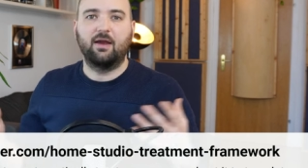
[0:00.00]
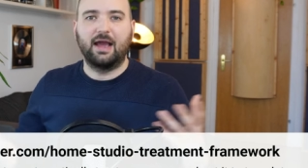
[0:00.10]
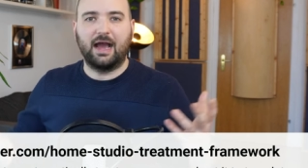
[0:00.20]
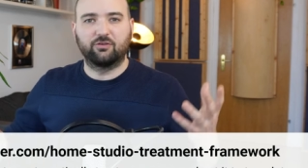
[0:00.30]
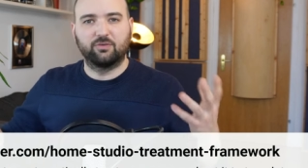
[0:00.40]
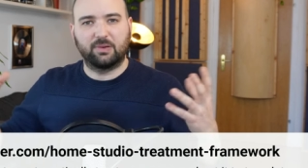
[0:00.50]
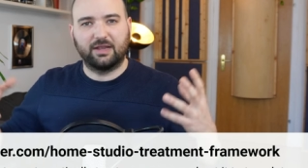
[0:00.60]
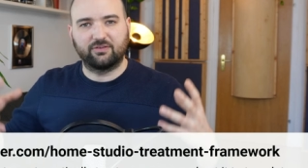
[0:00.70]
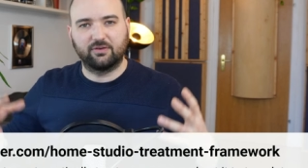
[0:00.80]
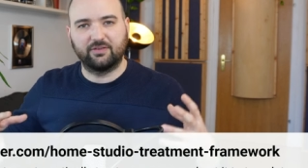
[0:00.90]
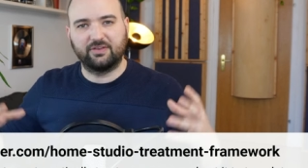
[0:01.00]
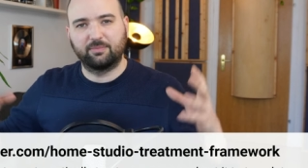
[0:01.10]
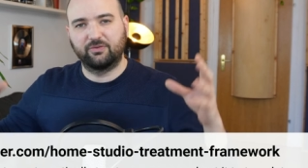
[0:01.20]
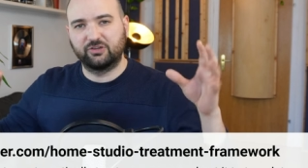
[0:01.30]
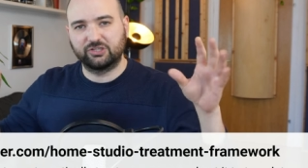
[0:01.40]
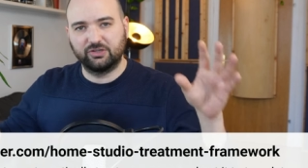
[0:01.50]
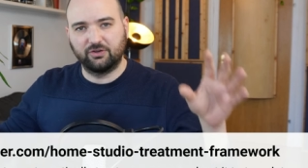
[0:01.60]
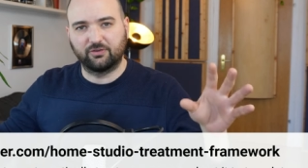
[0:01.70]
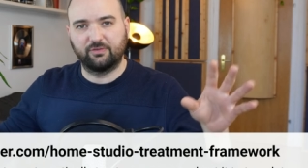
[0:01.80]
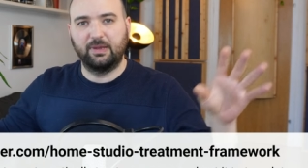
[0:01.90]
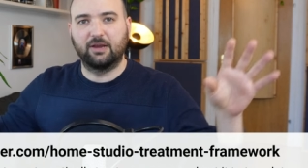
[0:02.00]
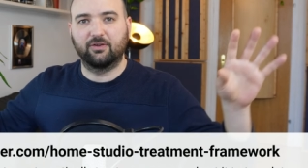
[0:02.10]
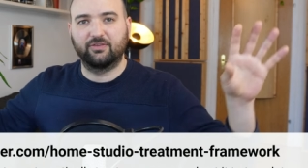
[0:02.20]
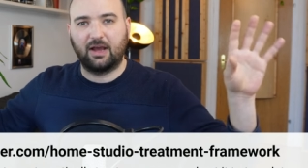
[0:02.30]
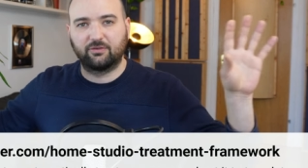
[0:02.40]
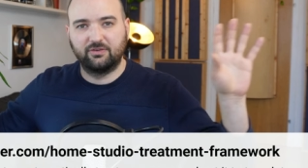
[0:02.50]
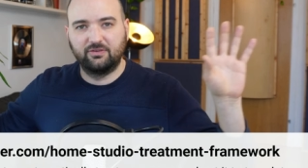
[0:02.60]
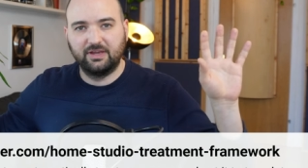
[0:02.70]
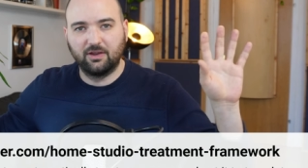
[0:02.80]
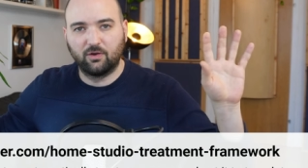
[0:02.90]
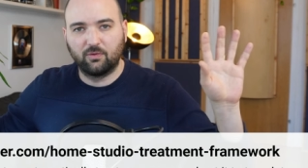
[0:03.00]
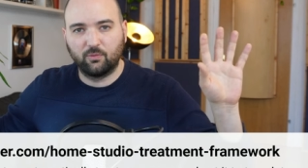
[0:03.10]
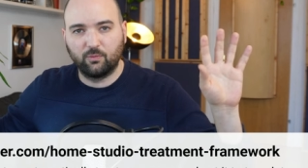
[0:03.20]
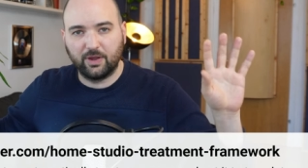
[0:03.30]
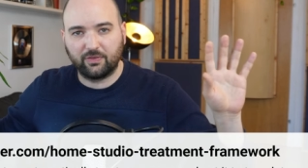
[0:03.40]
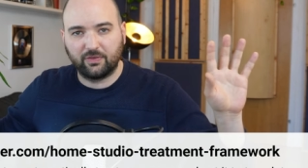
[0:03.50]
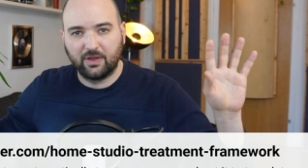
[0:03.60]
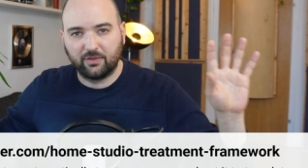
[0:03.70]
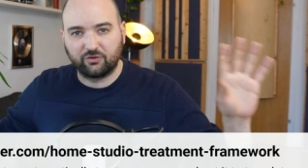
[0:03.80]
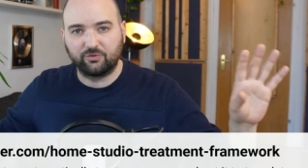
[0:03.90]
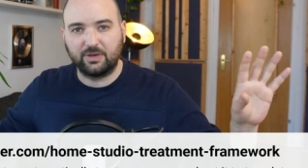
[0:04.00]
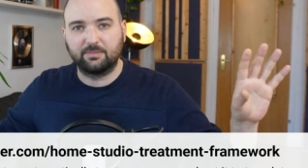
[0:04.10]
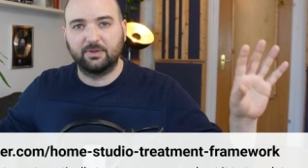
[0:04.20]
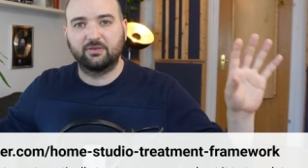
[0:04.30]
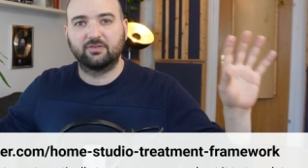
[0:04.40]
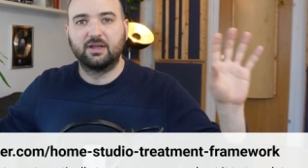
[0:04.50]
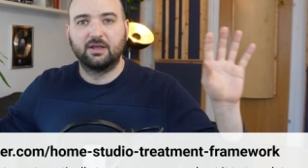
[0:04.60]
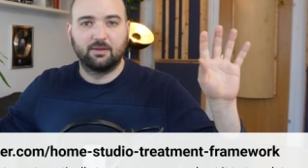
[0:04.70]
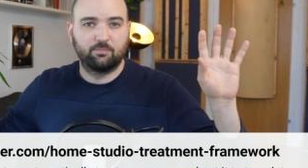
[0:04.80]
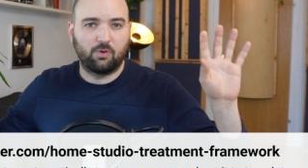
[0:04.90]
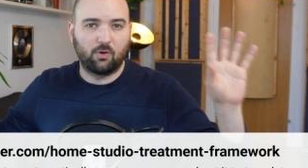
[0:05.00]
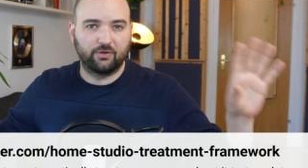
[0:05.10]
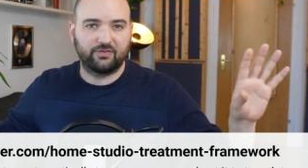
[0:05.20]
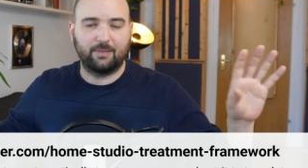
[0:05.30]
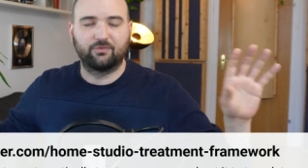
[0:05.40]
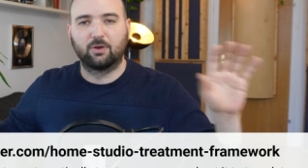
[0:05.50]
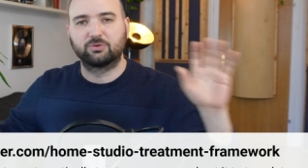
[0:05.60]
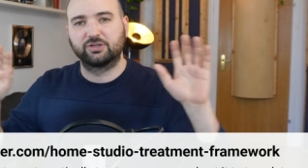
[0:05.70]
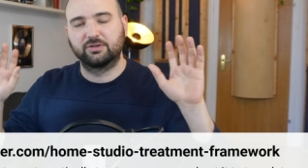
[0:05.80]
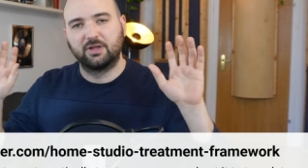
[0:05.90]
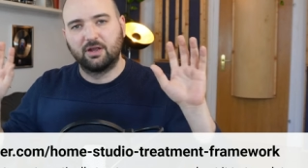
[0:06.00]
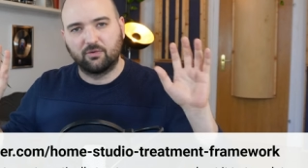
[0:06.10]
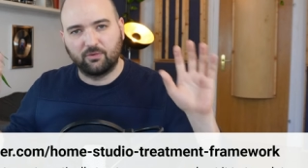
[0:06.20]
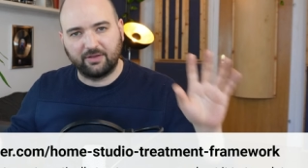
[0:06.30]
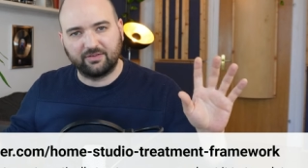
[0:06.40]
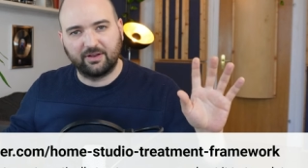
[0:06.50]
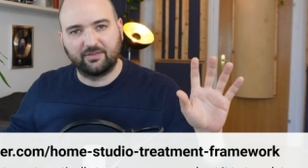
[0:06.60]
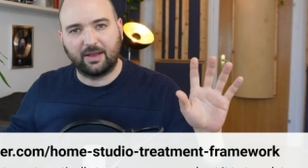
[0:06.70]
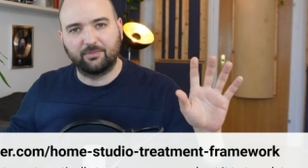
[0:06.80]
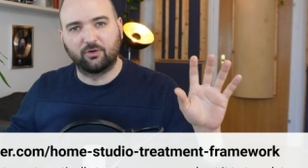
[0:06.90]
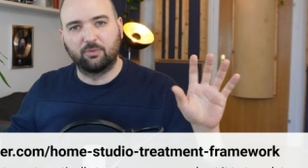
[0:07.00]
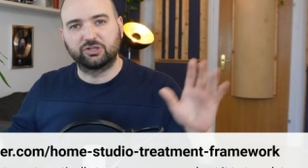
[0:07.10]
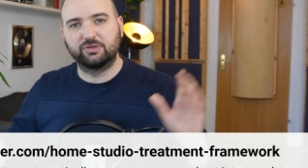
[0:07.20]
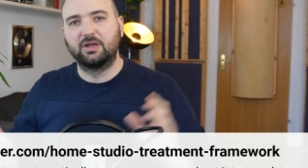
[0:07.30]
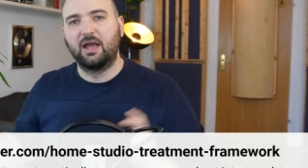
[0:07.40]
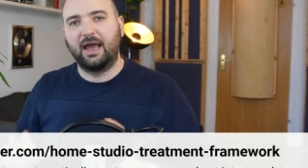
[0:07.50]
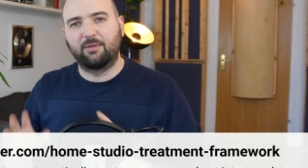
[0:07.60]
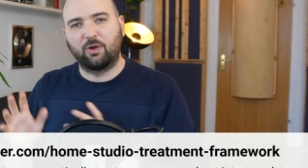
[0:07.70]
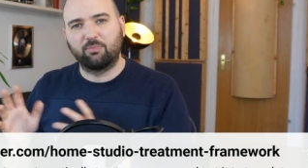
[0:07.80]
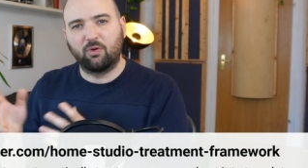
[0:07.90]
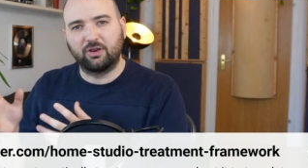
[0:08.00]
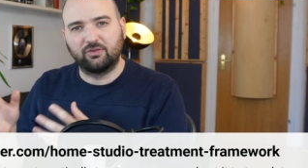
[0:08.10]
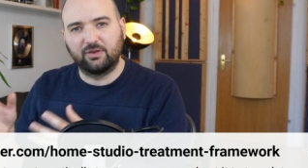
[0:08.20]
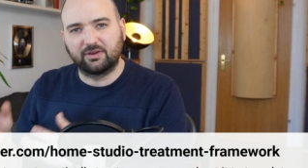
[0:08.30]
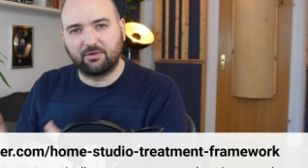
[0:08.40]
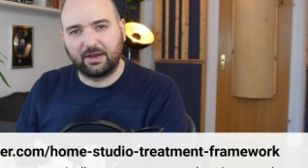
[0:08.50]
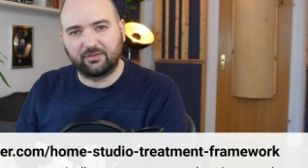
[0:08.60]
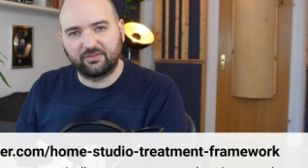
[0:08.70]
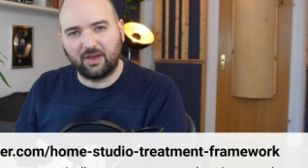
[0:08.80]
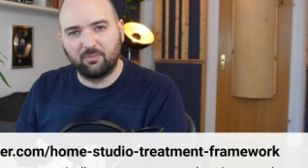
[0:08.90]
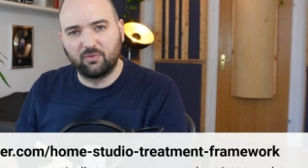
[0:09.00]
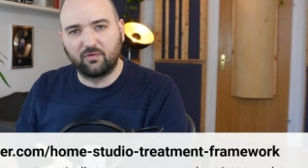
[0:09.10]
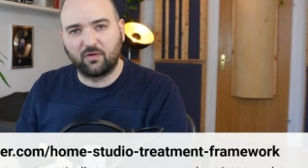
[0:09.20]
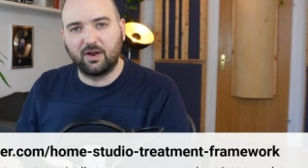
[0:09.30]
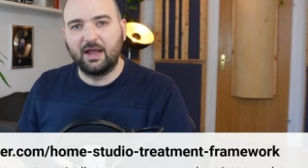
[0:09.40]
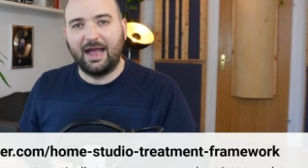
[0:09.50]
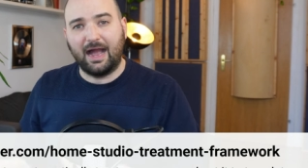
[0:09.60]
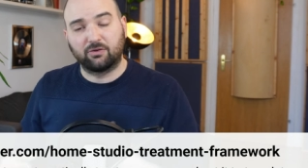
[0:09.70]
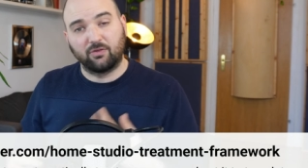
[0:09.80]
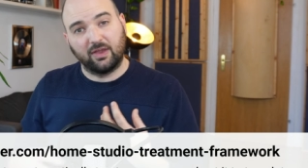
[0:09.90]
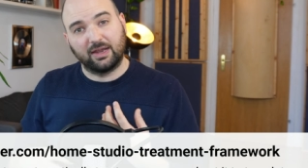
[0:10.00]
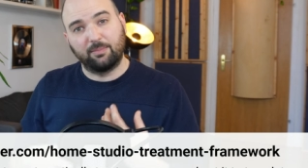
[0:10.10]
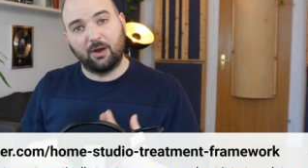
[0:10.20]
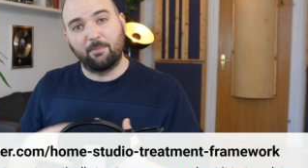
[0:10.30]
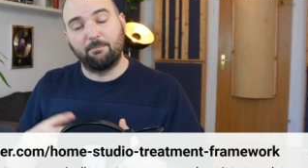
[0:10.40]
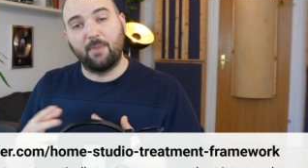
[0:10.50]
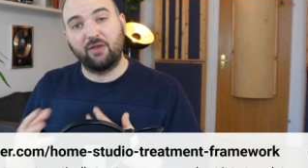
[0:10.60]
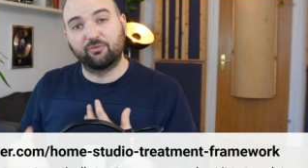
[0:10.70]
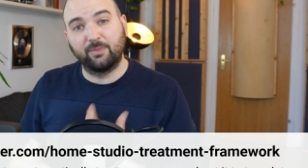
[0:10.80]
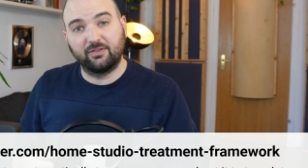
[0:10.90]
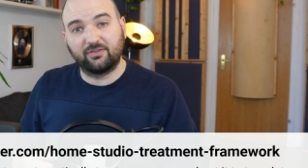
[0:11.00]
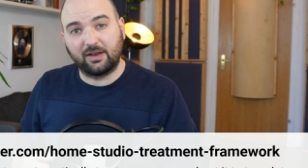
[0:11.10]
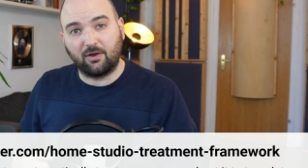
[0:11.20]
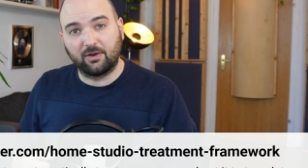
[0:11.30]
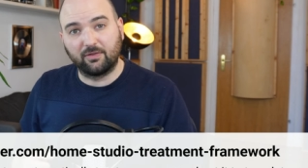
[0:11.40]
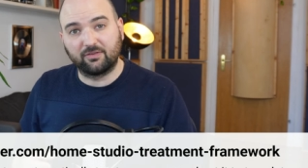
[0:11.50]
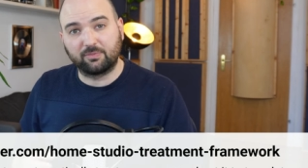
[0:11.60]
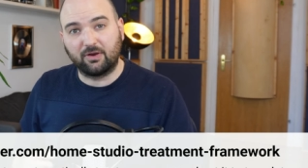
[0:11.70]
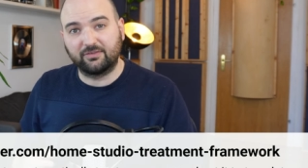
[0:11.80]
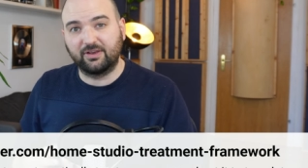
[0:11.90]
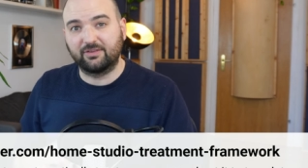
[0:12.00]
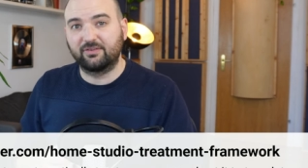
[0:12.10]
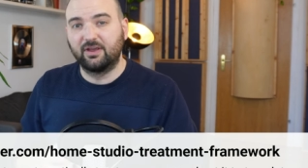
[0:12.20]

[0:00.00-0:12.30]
how to place your listening position, your speakers, how to deal with the treatment, porous absorption, resonance absorption, at what point to integrate a subwoofer, how to think about measurements in all of this process,